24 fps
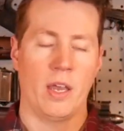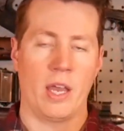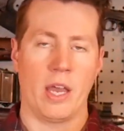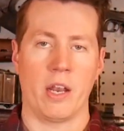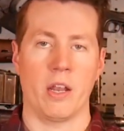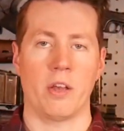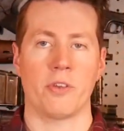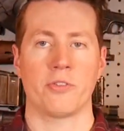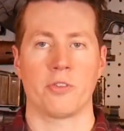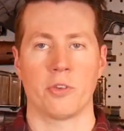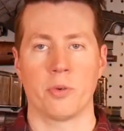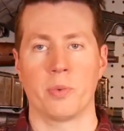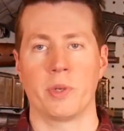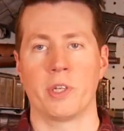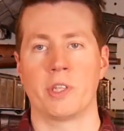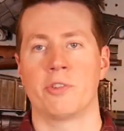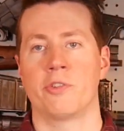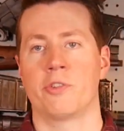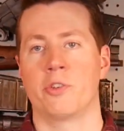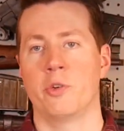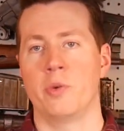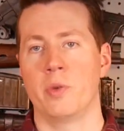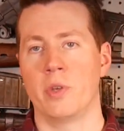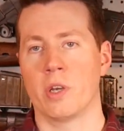And also when
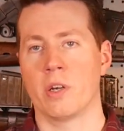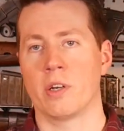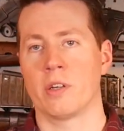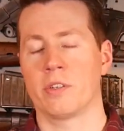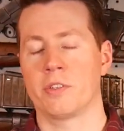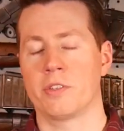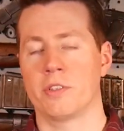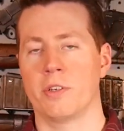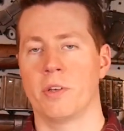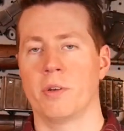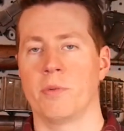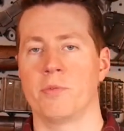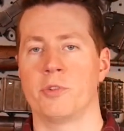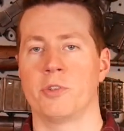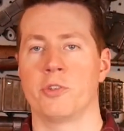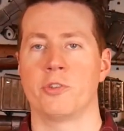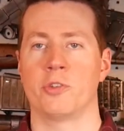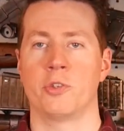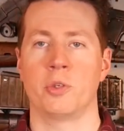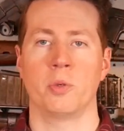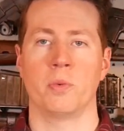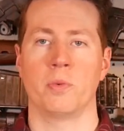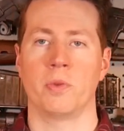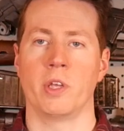he's too young to
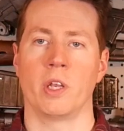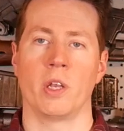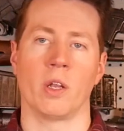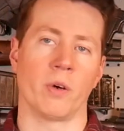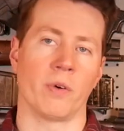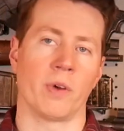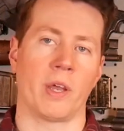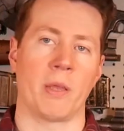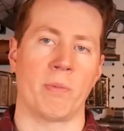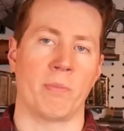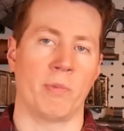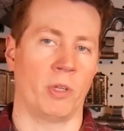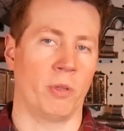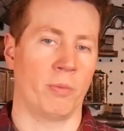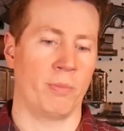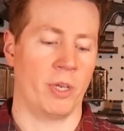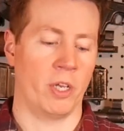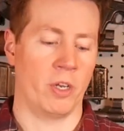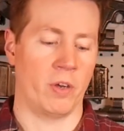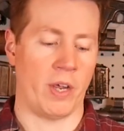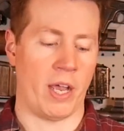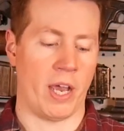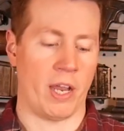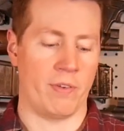shoot, you know,
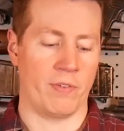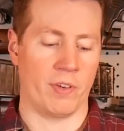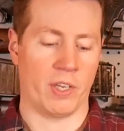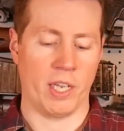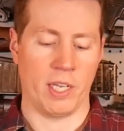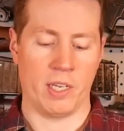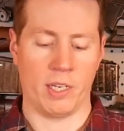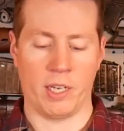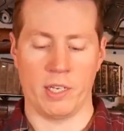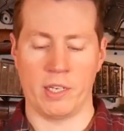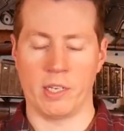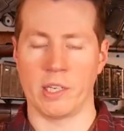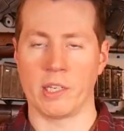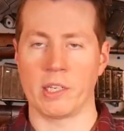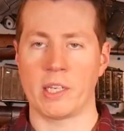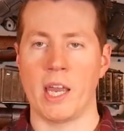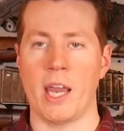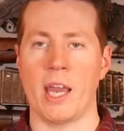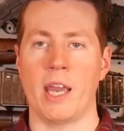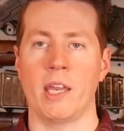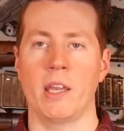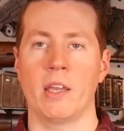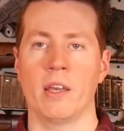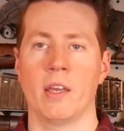8mm out of a
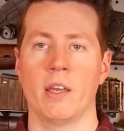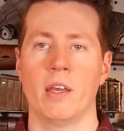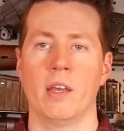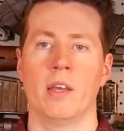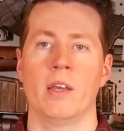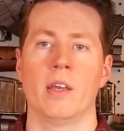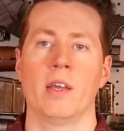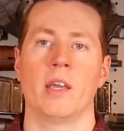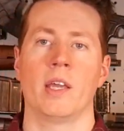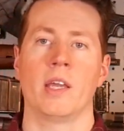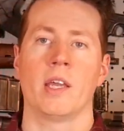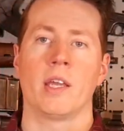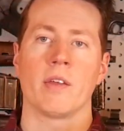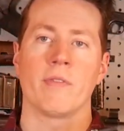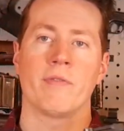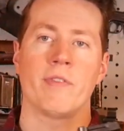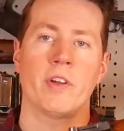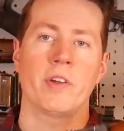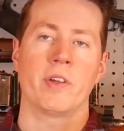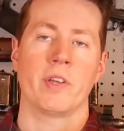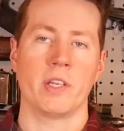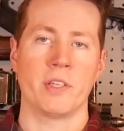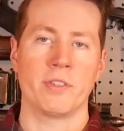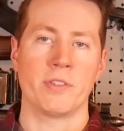K98K, he can
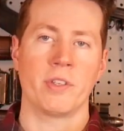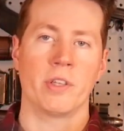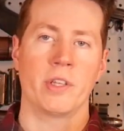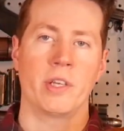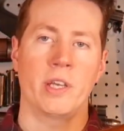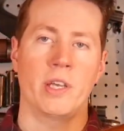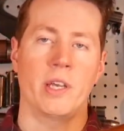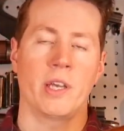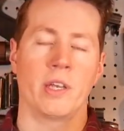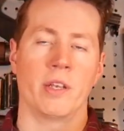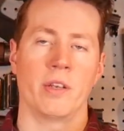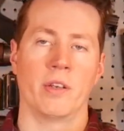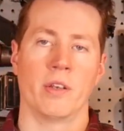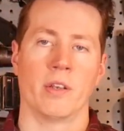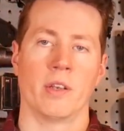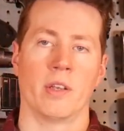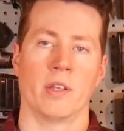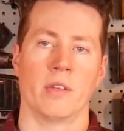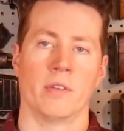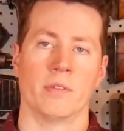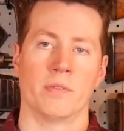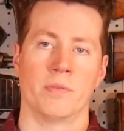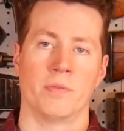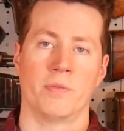very easily
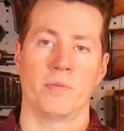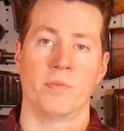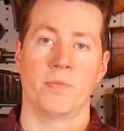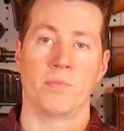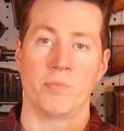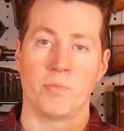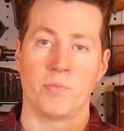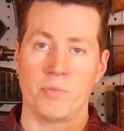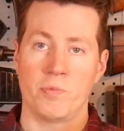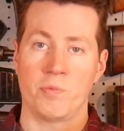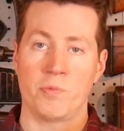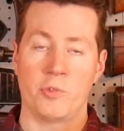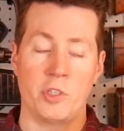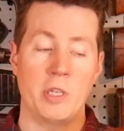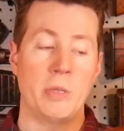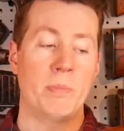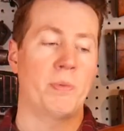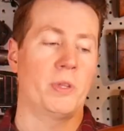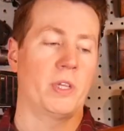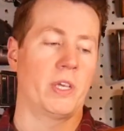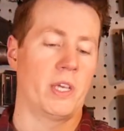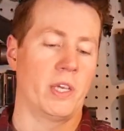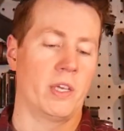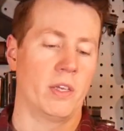and
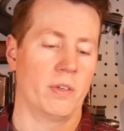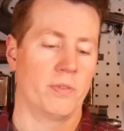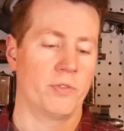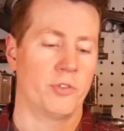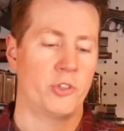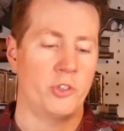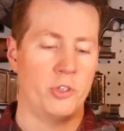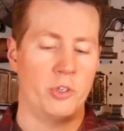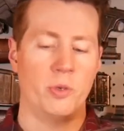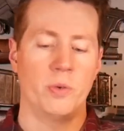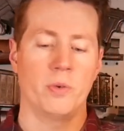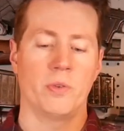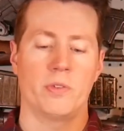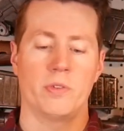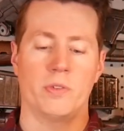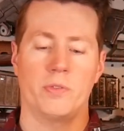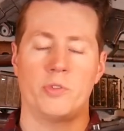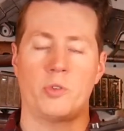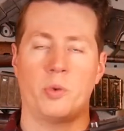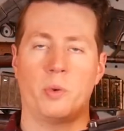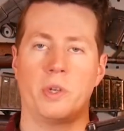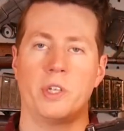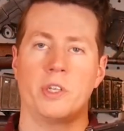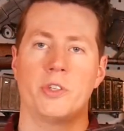cheaply shoot
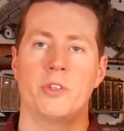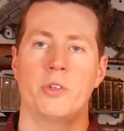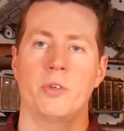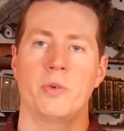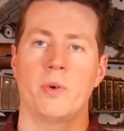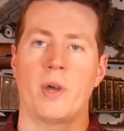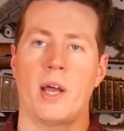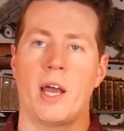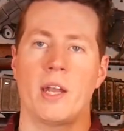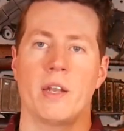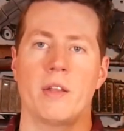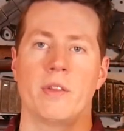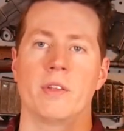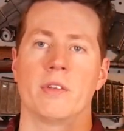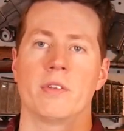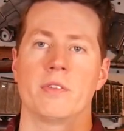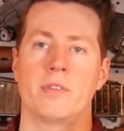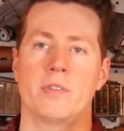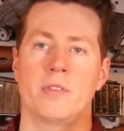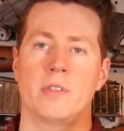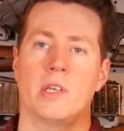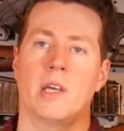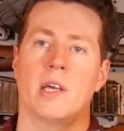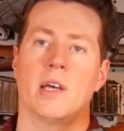22 out of
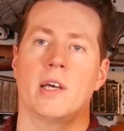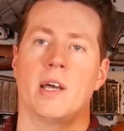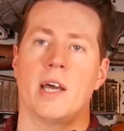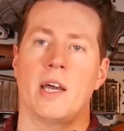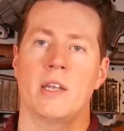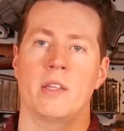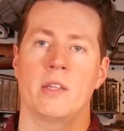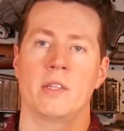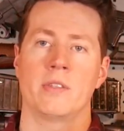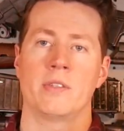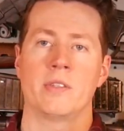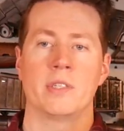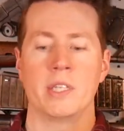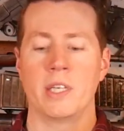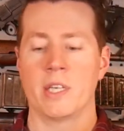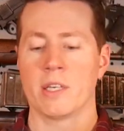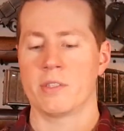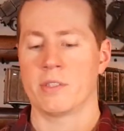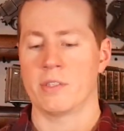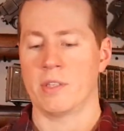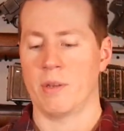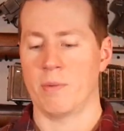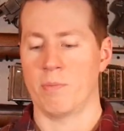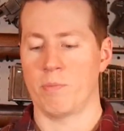this
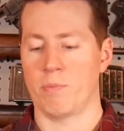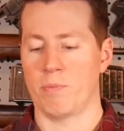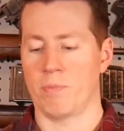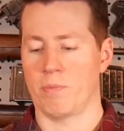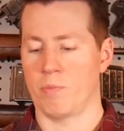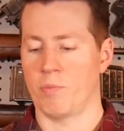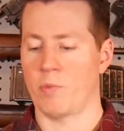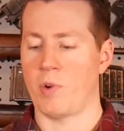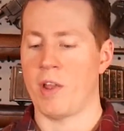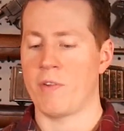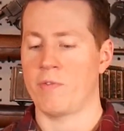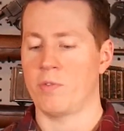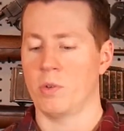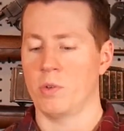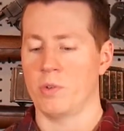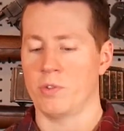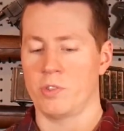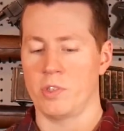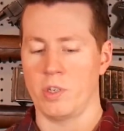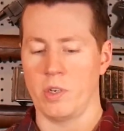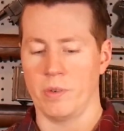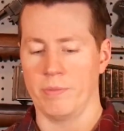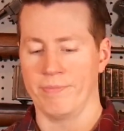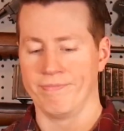DSM rifle.
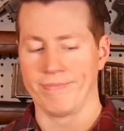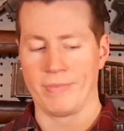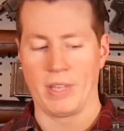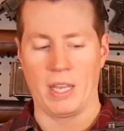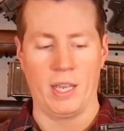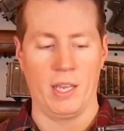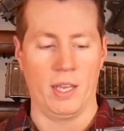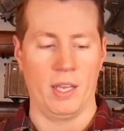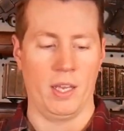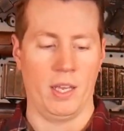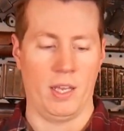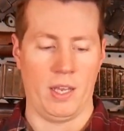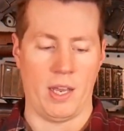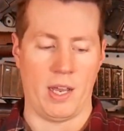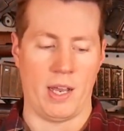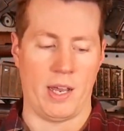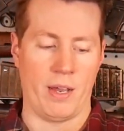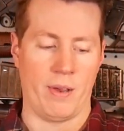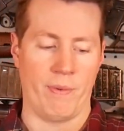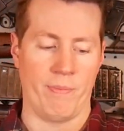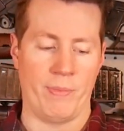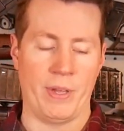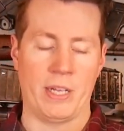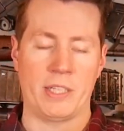So
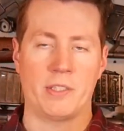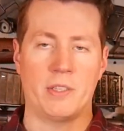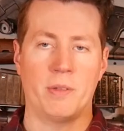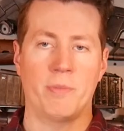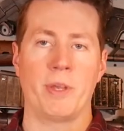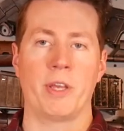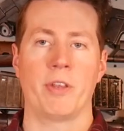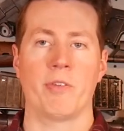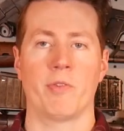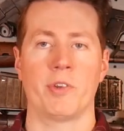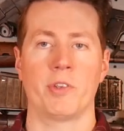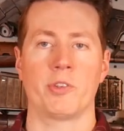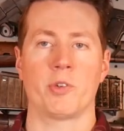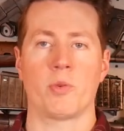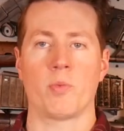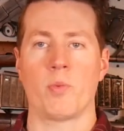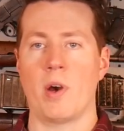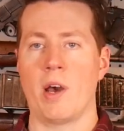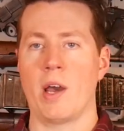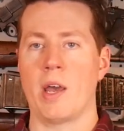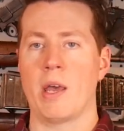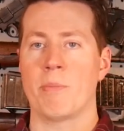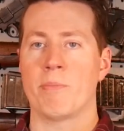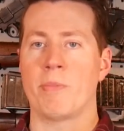that's the main reason
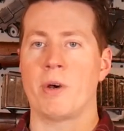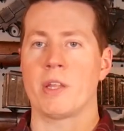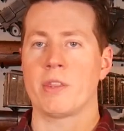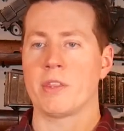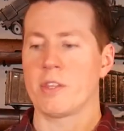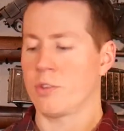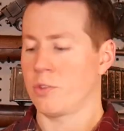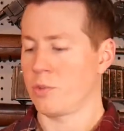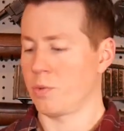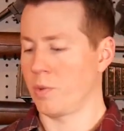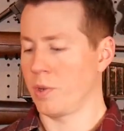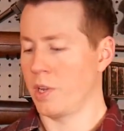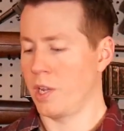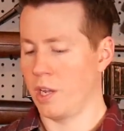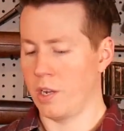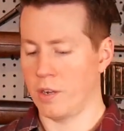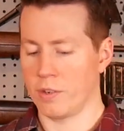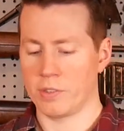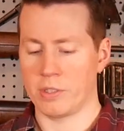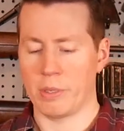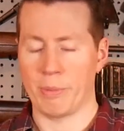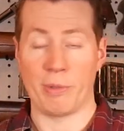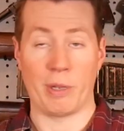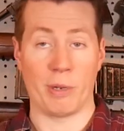why I bought this one here.
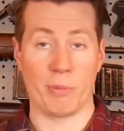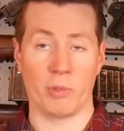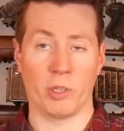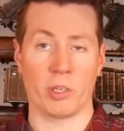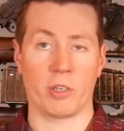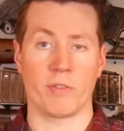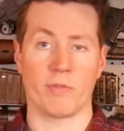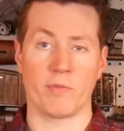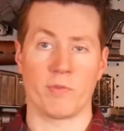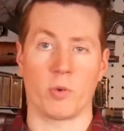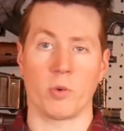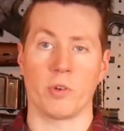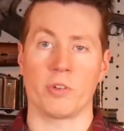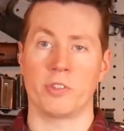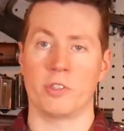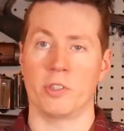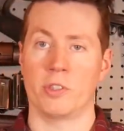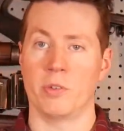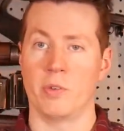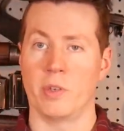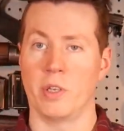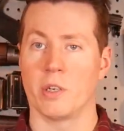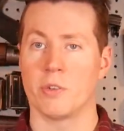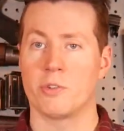It's something I'm looking forward
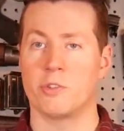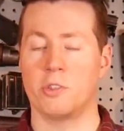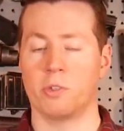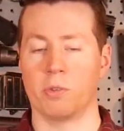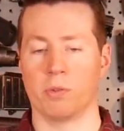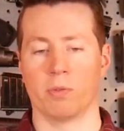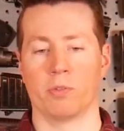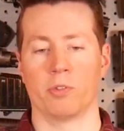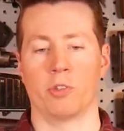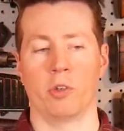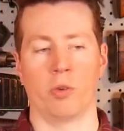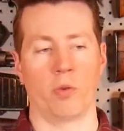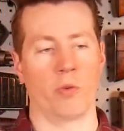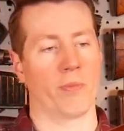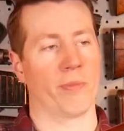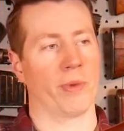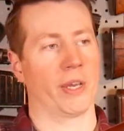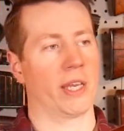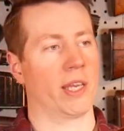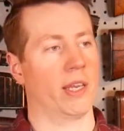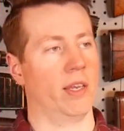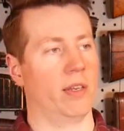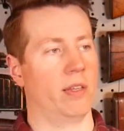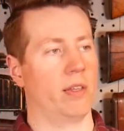to, you know, shooting
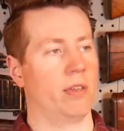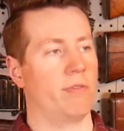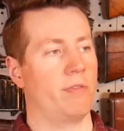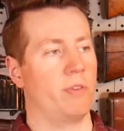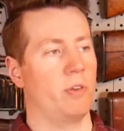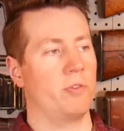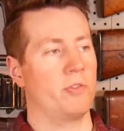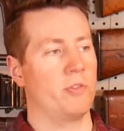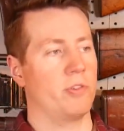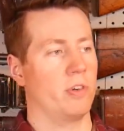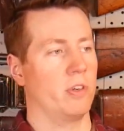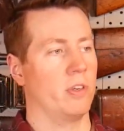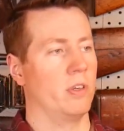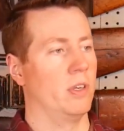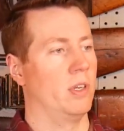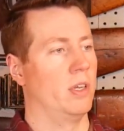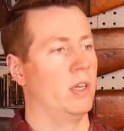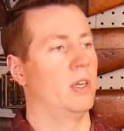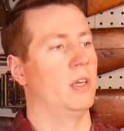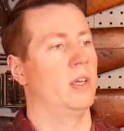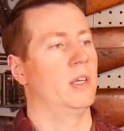my kid in the future.